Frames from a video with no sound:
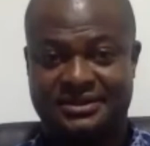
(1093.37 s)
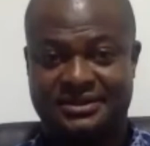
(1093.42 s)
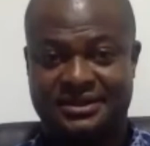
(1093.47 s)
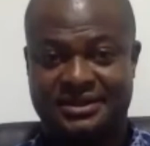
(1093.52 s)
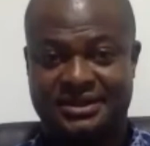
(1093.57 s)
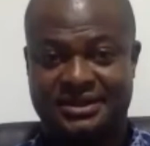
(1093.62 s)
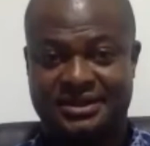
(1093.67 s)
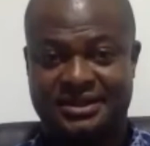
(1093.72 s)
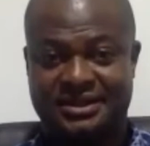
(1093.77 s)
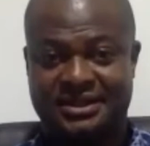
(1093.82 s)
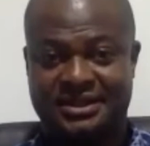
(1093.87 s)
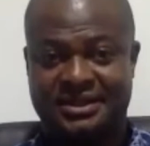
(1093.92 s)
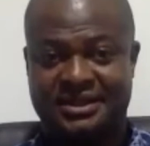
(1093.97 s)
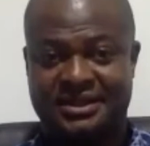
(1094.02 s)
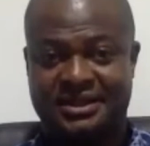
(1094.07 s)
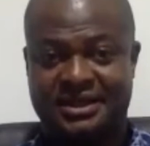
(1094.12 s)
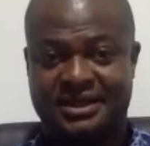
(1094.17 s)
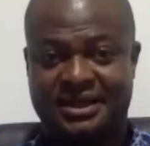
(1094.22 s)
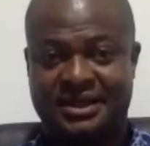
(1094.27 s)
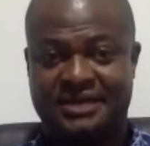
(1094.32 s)
And
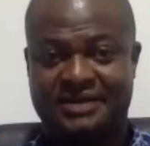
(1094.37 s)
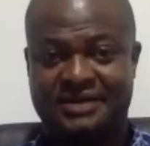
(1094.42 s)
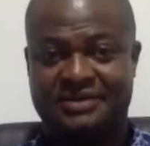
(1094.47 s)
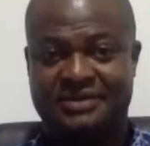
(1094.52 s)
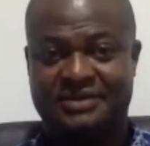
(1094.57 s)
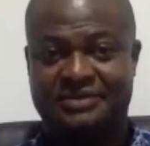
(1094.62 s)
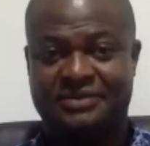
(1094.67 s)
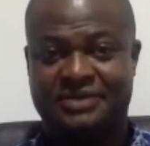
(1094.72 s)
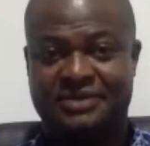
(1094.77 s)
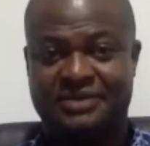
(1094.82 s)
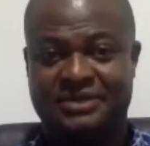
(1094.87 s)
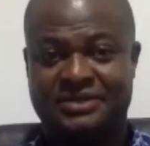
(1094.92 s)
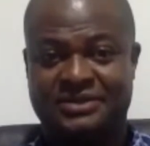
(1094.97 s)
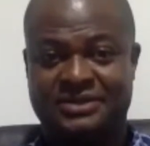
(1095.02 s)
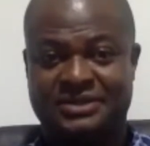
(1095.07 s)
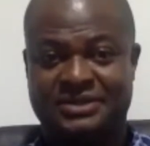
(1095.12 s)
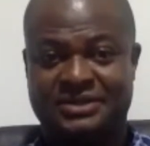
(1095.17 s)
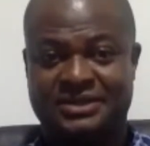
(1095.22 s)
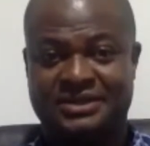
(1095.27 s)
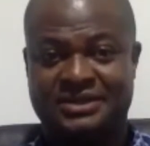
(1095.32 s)
then I went to
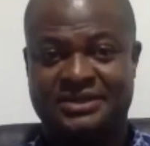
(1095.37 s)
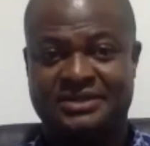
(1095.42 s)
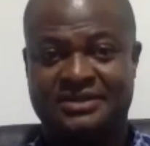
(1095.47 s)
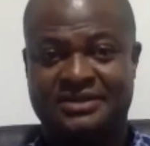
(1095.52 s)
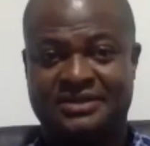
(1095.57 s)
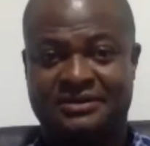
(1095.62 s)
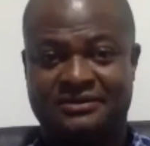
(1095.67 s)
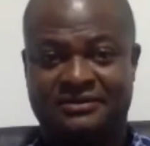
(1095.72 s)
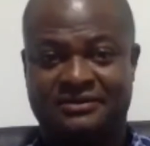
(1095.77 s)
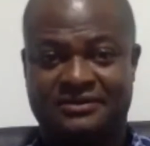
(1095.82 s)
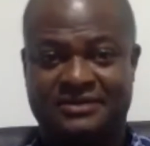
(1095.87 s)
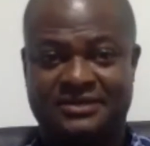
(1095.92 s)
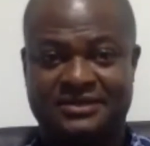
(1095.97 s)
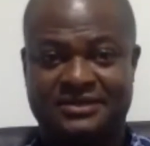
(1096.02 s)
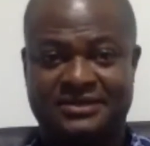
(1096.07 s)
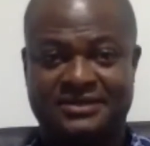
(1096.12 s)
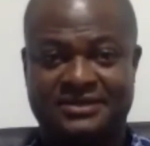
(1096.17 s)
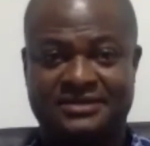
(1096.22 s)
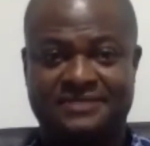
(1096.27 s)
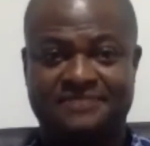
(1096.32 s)
a certain
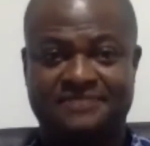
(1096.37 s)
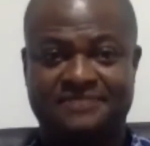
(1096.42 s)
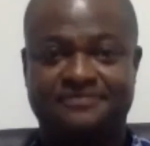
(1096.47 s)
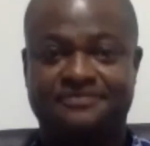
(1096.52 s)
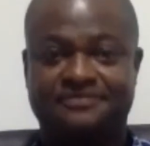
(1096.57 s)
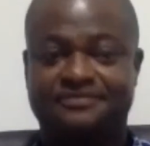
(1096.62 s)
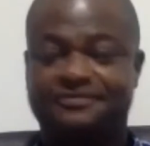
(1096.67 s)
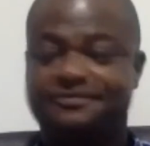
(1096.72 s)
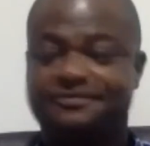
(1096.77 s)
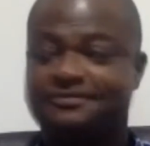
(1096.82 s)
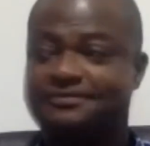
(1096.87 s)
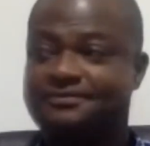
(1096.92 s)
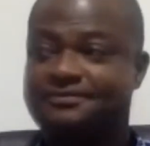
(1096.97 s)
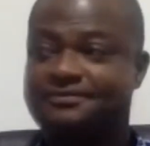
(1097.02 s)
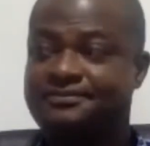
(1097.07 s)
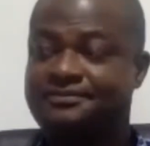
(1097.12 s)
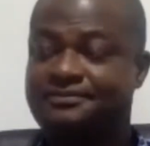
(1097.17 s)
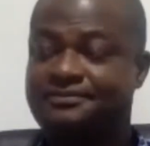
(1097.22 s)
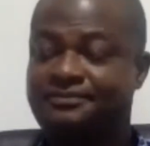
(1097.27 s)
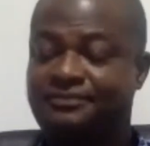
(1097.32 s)
office
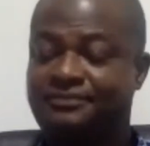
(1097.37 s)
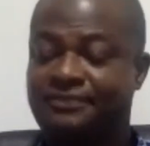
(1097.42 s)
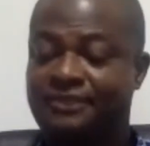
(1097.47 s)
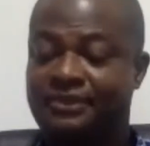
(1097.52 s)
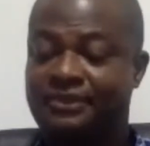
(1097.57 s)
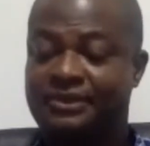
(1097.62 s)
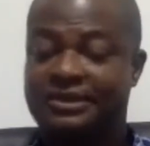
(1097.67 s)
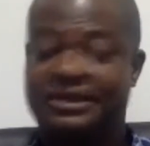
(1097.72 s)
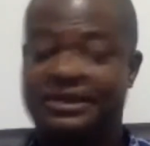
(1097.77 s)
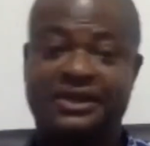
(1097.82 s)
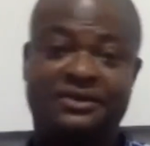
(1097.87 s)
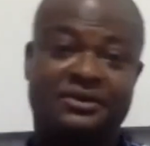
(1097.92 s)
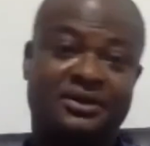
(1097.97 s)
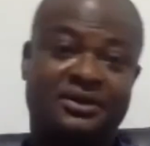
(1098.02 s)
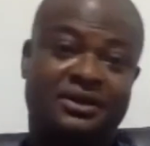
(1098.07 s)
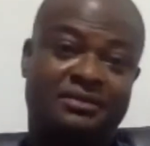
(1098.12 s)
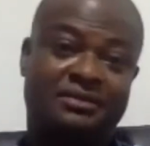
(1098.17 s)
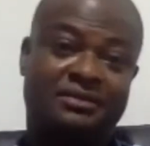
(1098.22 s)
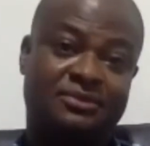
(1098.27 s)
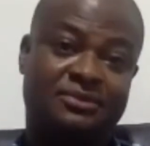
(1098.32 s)
on the
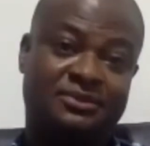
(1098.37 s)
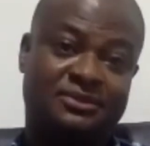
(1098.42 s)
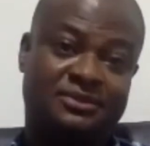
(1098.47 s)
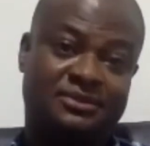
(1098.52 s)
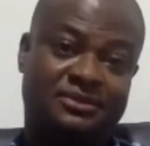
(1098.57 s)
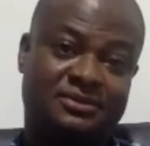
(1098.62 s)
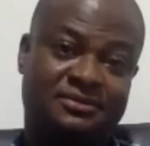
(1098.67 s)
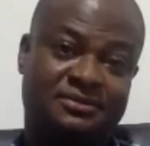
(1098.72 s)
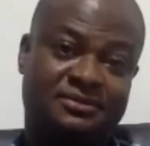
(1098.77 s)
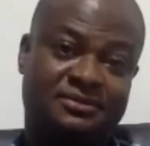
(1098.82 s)
Legon campus.